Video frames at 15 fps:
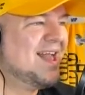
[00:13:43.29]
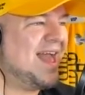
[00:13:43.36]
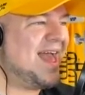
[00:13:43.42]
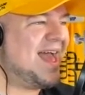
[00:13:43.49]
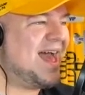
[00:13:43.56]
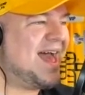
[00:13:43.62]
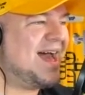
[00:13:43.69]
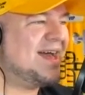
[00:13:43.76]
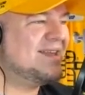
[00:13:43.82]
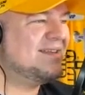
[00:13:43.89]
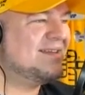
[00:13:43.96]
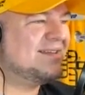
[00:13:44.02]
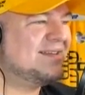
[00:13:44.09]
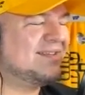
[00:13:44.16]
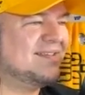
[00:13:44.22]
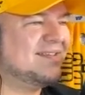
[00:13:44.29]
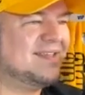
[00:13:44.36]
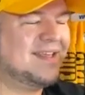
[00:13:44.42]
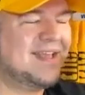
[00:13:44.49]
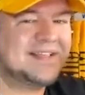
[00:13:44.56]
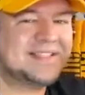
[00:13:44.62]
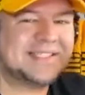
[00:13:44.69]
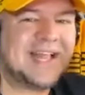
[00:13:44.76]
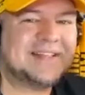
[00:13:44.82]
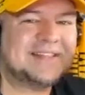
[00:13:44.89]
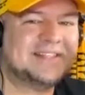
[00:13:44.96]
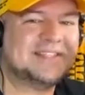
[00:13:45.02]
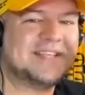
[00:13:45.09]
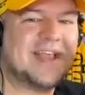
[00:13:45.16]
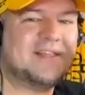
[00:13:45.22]
And it's not
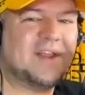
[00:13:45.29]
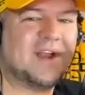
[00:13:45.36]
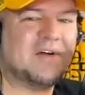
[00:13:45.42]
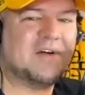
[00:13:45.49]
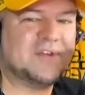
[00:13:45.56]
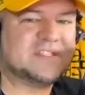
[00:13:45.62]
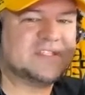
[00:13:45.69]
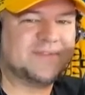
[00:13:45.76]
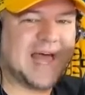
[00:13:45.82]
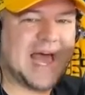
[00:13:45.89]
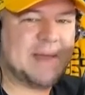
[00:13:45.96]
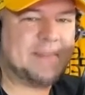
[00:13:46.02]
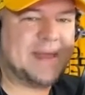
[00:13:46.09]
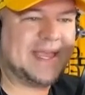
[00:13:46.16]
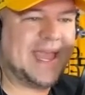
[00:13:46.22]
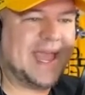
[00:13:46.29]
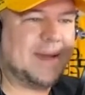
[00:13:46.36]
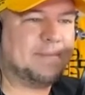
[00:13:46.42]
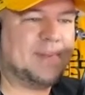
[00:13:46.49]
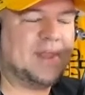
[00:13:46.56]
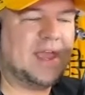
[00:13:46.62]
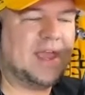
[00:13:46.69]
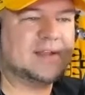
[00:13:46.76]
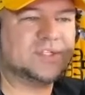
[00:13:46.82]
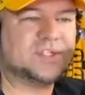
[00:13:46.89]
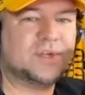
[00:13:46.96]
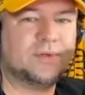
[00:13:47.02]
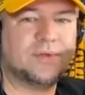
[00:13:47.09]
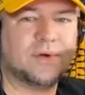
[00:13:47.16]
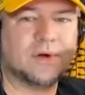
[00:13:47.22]
to say that offensive linemen can't play
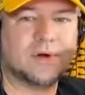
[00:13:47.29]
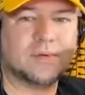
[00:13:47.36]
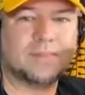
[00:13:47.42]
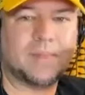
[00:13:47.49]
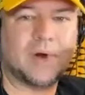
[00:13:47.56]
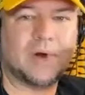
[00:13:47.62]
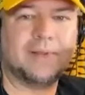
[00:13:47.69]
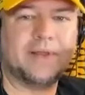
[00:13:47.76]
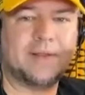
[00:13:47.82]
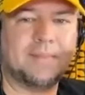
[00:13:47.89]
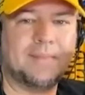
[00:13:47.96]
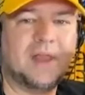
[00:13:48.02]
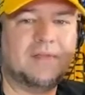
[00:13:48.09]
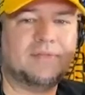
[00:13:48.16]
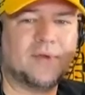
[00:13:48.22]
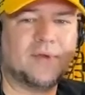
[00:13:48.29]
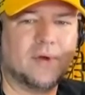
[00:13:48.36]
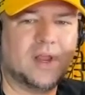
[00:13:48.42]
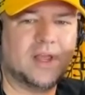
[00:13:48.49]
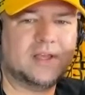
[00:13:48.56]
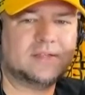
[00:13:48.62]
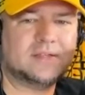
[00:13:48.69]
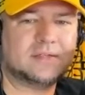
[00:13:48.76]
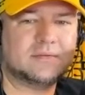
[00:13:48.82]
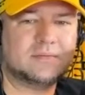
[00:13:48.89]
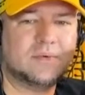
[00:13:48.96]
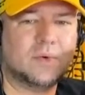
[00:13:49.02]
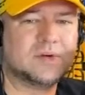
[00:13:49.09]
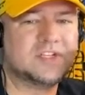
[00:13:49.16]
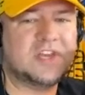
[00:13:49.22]
into their early to mid 30s
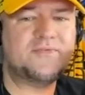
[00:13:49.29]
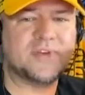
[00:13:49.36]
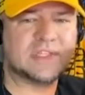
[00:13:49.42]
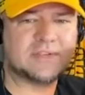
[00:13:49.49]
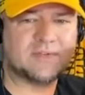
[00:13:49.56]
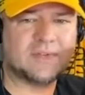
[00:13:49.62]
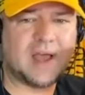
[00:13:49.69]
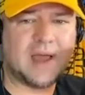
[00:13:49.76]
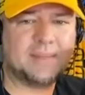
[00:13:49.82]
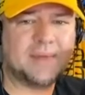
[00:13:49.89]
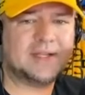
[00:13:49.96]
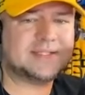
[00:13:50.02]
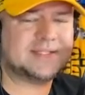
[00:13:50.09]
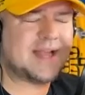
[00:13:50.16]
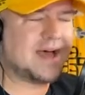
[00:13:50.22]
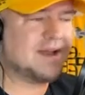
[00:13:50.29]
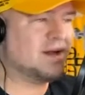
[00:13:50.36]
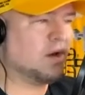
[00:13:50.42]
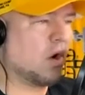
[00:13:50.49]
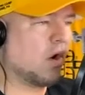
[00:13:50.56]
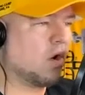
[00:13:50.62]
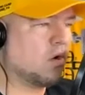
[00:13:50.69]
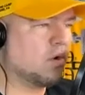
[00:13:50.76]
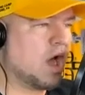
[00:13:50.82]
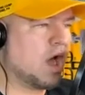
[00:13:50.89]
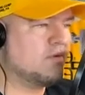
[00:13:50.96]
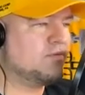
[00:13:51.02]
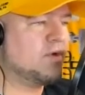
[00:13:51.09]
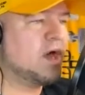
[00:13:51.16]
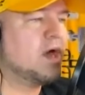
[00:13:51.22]
or defensive yeah. linemen. It's not unheard
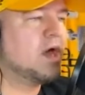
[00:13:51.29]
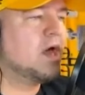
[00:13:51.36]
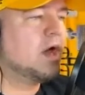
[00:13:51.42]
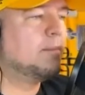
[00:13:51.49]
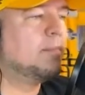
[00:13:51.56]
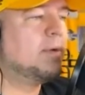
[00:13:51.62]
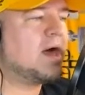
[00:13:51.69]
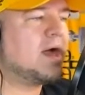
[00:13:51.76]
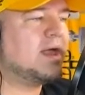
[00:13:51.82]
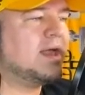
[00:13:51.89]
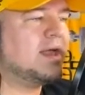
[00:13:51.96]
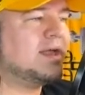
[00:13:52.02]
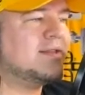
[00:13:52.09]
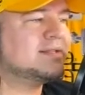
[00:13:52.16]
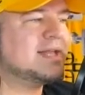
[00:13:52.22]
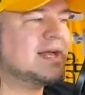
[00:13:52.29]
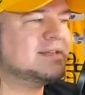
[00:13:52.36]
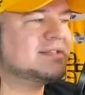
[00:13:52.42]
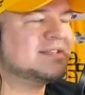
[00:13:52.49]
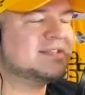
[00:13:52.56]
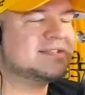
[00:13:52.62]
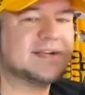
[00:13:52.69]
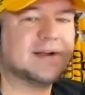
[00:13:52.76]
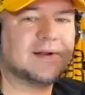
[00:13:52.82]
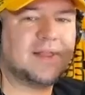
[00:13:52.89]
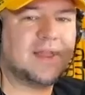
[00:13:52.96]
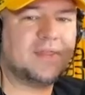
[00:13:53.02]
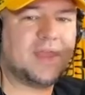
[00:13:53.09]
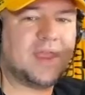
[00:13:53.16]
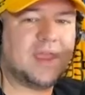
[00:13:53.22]
of, but it's not
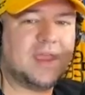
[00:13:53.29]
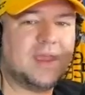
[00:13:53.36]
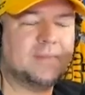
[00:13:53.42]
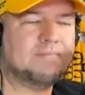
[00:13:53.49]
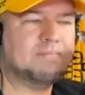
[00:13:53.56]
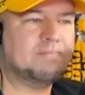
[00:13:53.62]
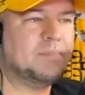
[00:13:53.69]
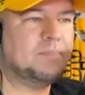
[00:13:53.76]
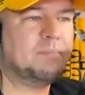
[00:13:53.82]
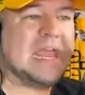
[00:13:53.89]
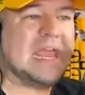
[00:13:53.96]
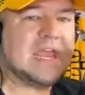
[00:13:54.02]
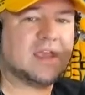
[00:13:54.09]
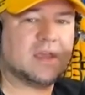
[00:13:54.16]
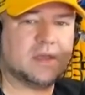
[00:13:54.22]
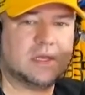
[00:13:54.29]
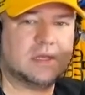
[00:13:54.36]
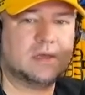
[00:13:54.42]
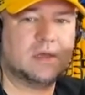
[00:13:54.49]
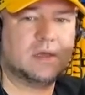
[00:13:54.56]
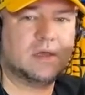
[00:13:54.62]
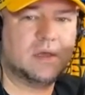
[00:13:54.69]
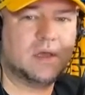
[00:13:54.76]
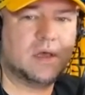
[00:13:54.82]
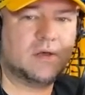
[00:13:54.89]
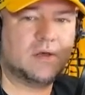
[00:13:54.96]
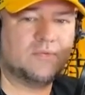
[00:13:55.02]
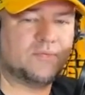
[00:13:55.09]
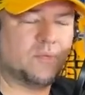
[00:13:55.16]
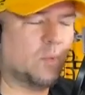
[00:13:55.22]
necessarily the peak
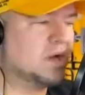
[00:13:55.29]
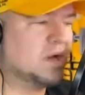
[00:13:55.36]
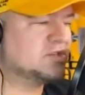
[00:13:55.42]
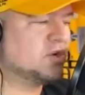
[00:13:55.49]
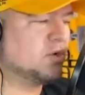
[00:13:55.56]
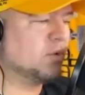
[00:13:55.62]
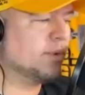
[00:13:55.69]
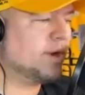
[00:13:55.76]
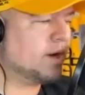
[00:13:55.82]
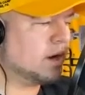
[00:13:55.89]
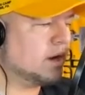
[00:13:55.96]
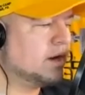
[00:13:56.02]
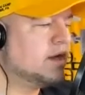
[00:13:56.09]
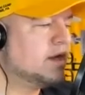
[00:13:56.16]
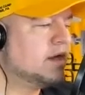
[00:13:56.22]
of one's career.